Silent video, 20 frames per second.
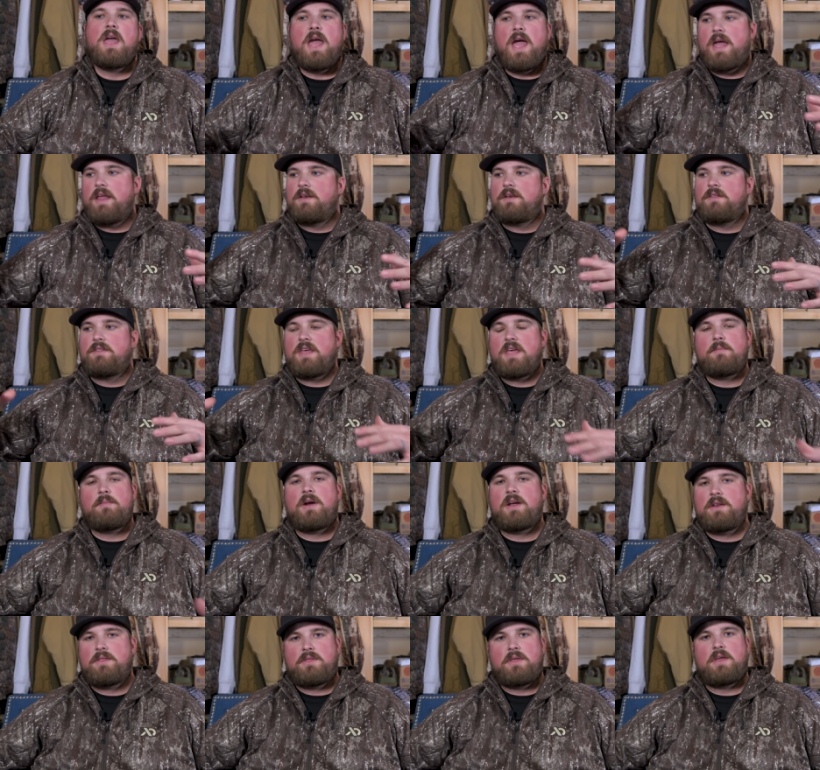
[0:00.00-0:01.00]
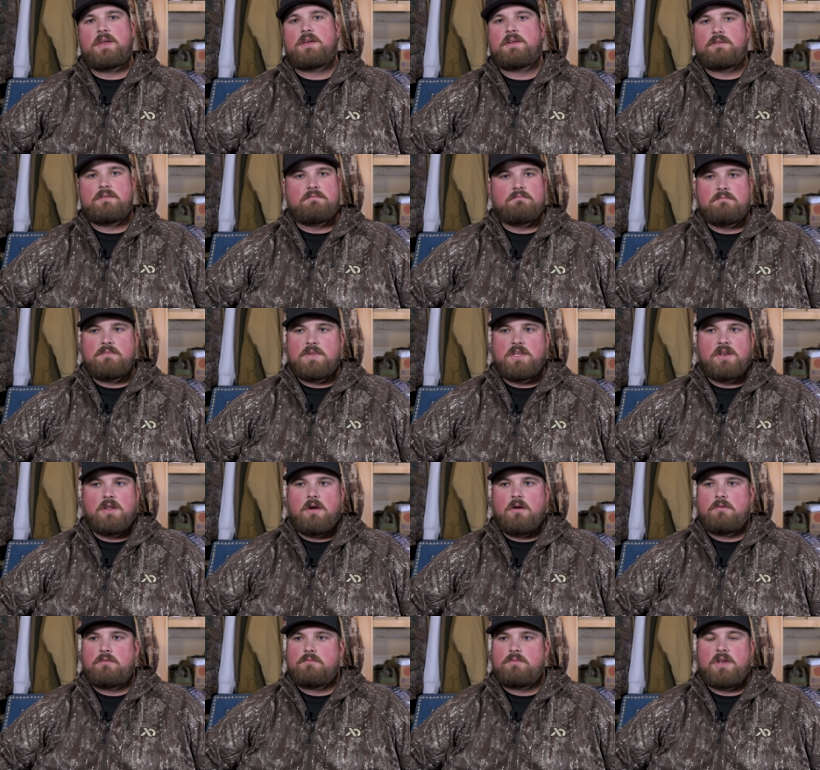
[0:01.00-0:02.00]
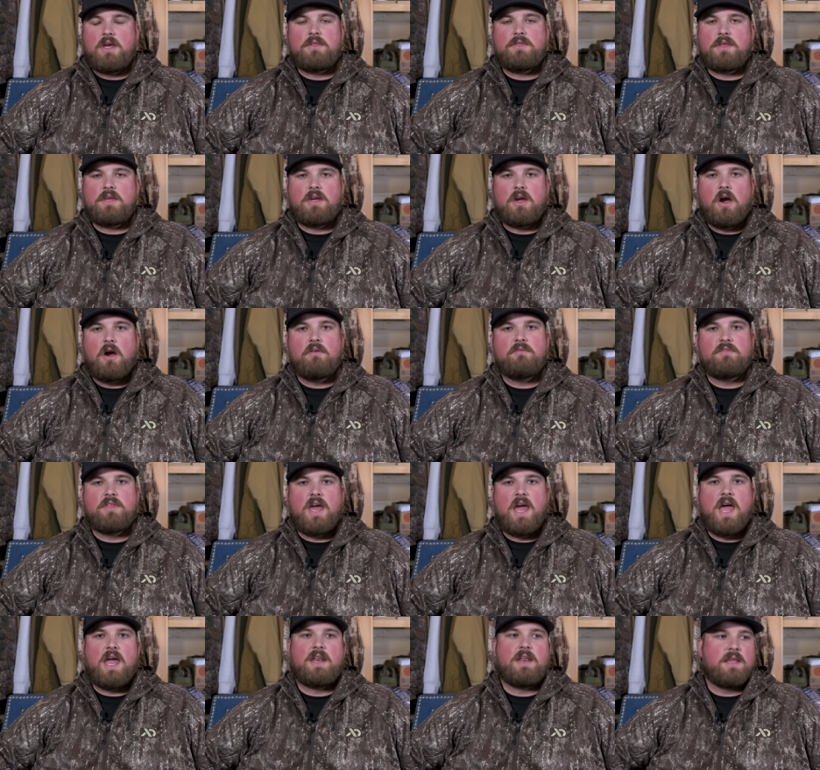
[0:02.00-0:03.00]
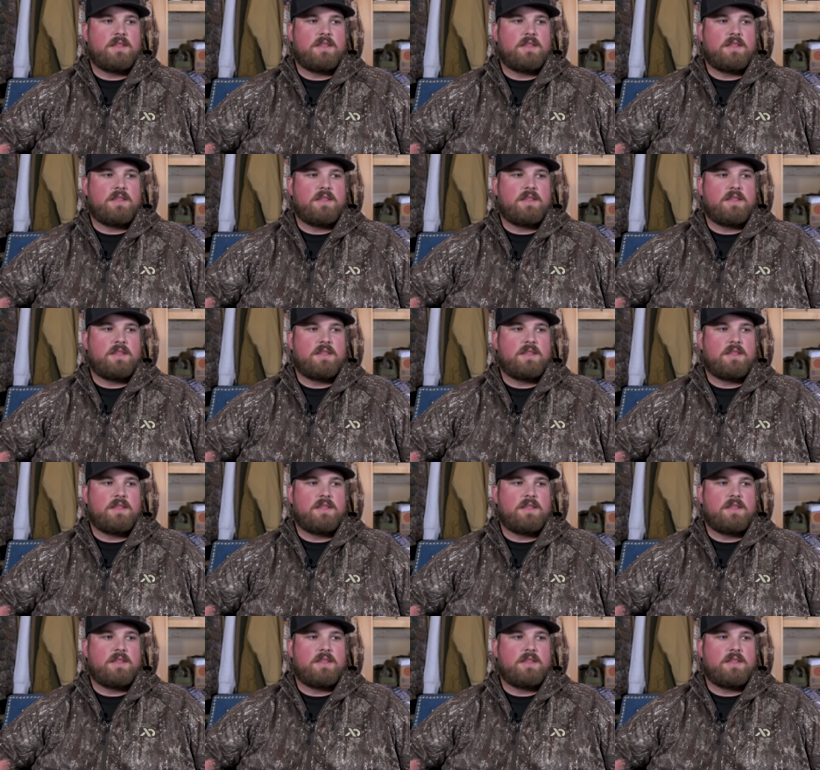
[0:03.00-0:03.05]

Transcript: and they might think, you know, nothing of that,